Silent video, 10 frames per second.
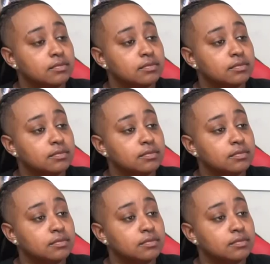
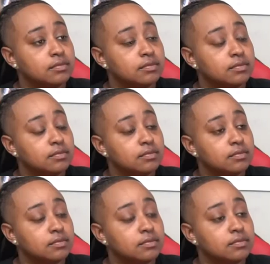
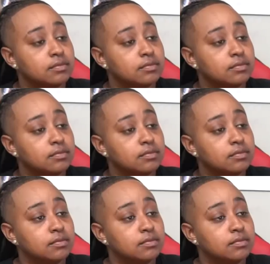
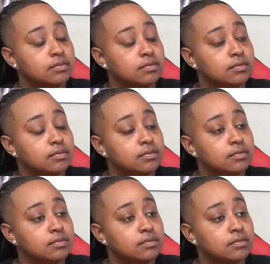
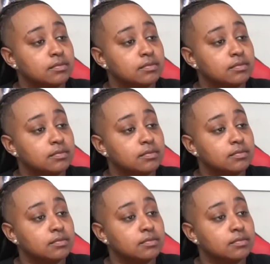
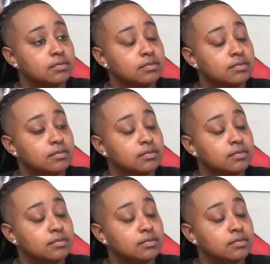The person shown says nothing.